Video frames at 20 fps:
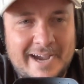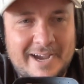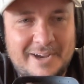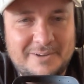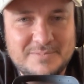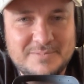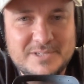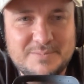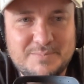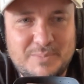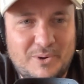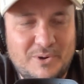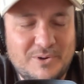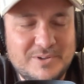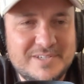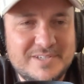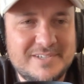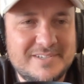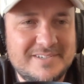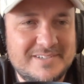
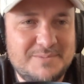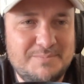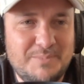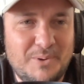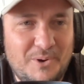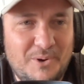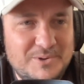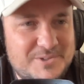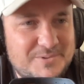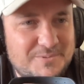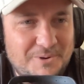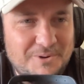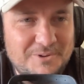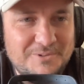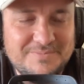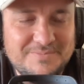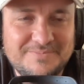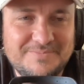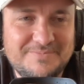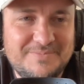sports
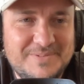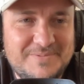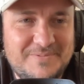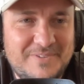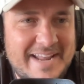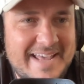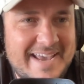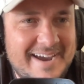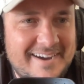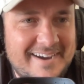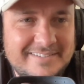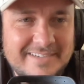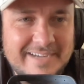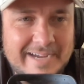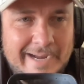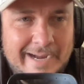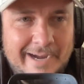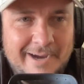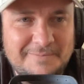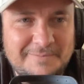room fit out,
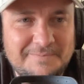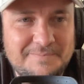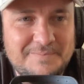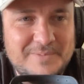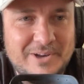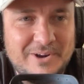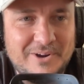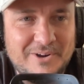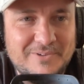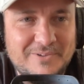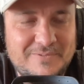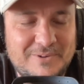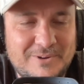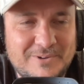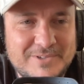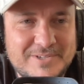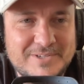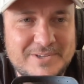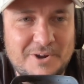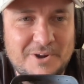
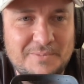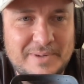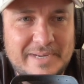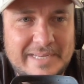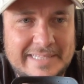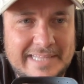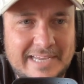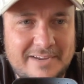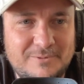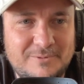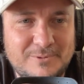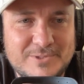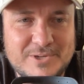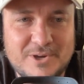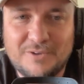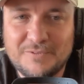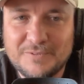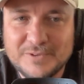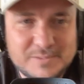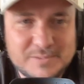on so many levels,
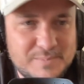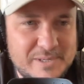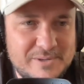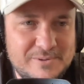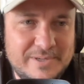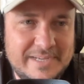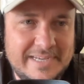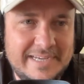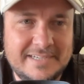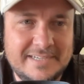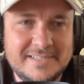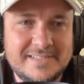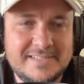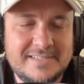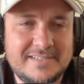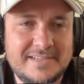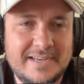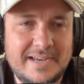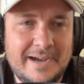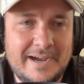office
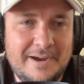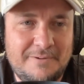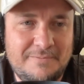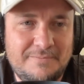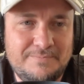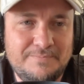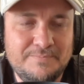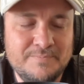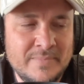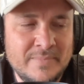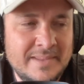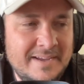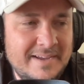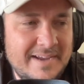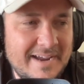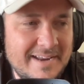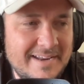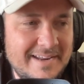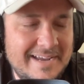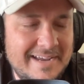buildings, and
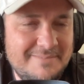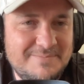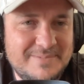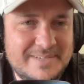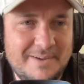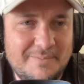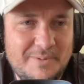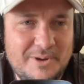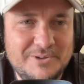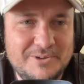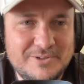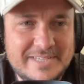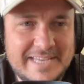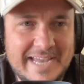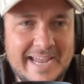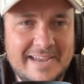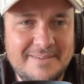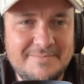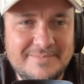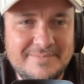someone who's
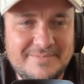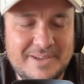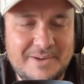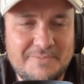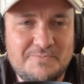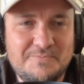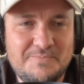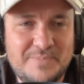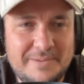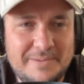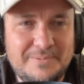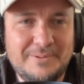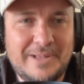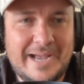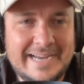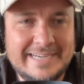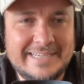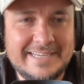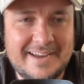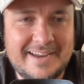game that people
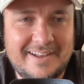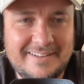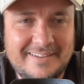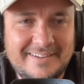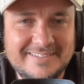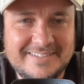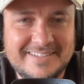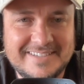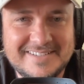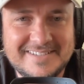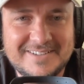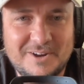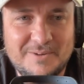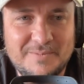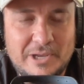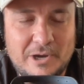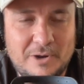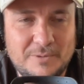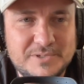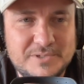add colour. There's so
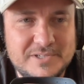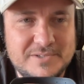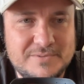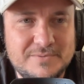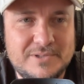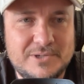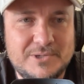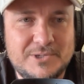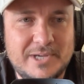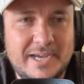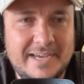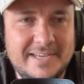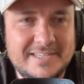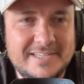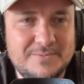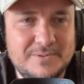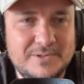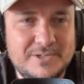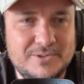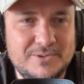many options with the
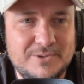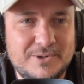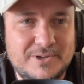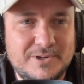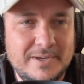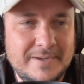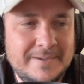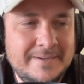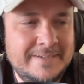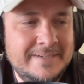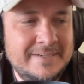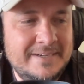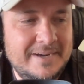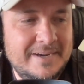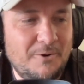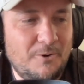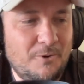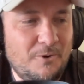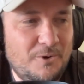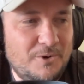sheet, which looks
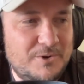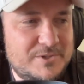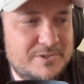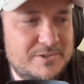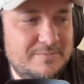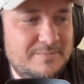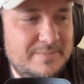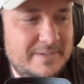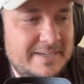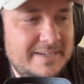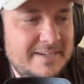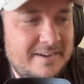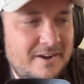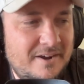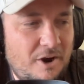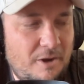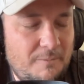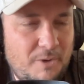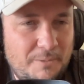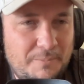awesome. Yeah.
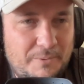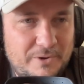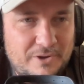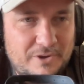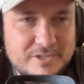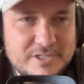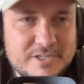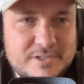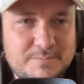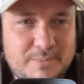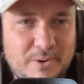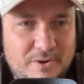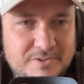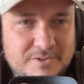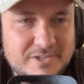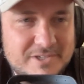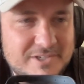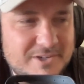I might put you on the spot just